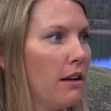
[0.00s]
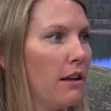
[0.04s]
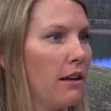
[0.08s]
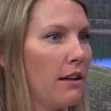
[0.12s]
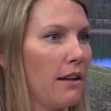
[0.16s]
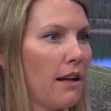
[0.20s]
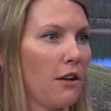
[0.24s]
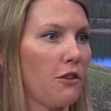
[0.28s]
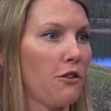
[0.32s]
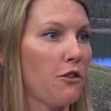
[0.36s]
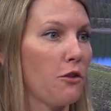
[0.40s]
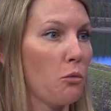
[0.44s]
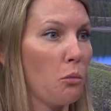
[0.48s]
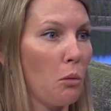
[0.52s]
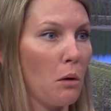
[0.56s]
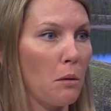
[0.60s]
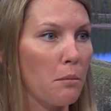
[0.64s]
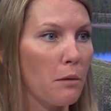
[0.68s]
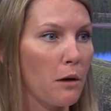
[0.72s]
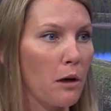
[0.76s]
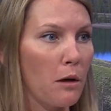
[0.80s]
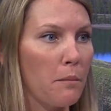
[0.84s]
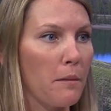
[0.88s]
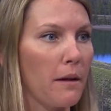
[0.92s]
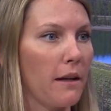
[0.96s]
not just one
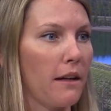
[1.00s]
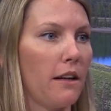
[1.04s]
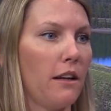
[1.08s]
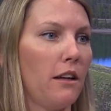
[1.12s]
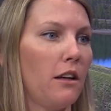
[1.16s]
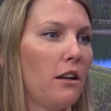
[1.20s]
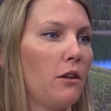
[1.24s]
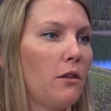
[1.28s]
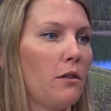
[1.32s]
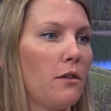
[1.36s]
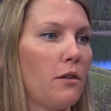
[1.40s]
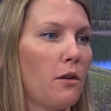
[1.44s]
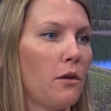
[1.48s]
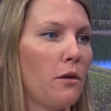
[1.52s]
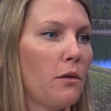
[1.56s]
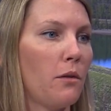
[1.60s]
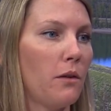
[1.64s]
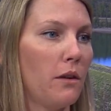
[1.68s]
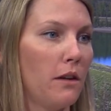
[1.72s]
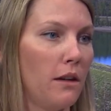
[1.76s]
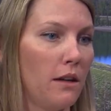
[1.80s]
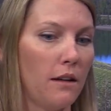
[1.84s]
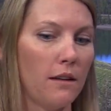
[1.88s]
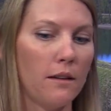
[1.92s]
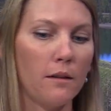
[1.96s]
permit,
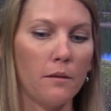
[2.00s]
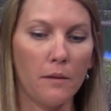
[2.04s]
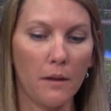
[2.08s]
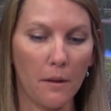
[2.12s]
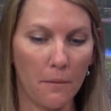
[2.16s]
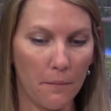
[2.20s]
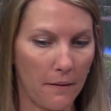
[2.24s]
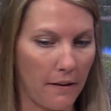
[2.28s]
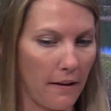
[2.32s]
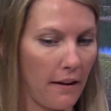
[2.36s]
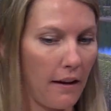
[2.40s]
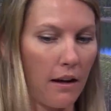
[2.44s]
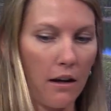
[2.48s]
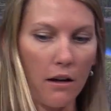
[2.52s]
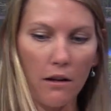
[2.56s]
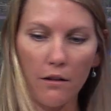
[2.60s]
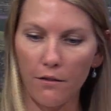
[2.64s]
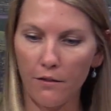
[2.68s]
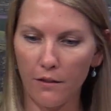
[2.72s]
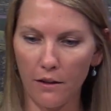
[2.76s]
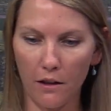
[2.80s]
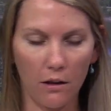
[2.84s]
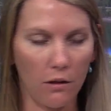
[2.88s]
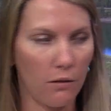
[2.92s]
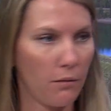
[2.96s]
so sometimes they have,
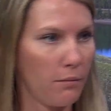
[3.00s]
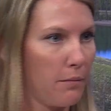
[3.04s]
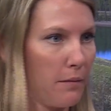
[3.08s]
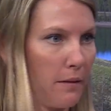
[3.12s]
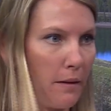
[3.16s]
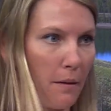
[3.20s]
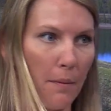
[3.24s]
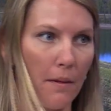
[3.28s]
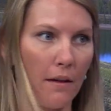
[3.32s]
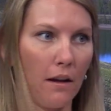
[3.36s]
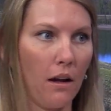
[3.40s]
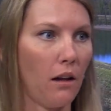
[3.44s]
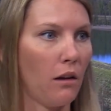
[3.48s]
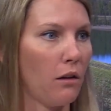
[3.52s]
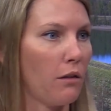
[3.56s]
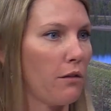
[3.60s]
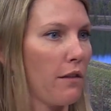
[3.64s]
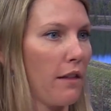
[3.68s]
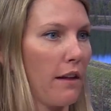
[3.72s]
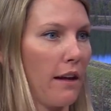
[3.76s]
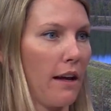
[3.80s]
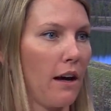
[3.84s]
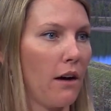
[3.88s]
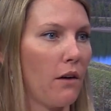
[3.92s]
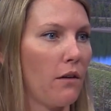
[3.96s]
something all over
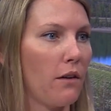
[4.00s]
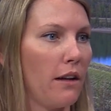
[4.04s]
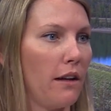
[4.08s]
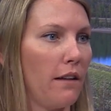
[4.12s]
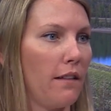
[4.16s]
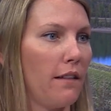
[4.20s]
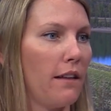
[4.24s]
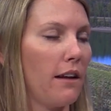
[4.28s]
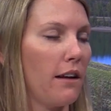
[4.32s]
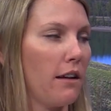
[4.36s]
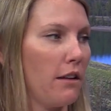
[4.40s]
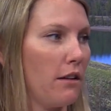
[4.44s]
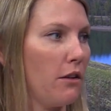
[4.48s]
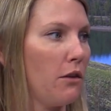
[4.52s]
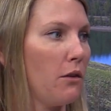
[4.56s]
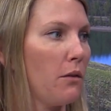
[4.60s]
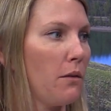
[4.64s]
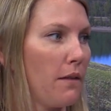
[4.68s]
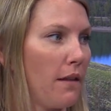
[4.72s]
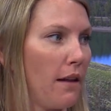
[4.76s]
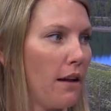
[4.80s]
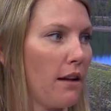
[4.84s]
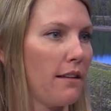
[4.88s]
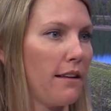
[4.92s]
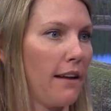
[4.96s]
the county, and they can use
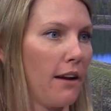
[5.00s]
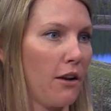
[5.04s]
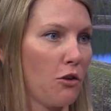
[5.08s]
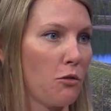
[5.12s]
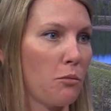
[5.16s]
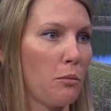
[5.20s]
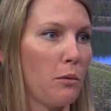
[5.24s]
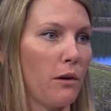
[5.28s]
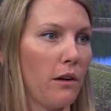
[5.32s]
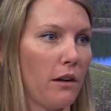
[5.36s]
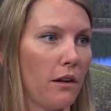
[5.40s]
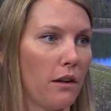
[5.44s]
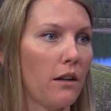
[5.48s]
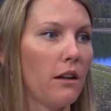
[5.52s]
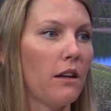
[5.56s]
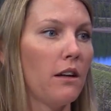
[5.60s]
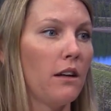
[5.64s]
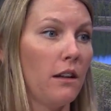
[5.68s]
that dashboard.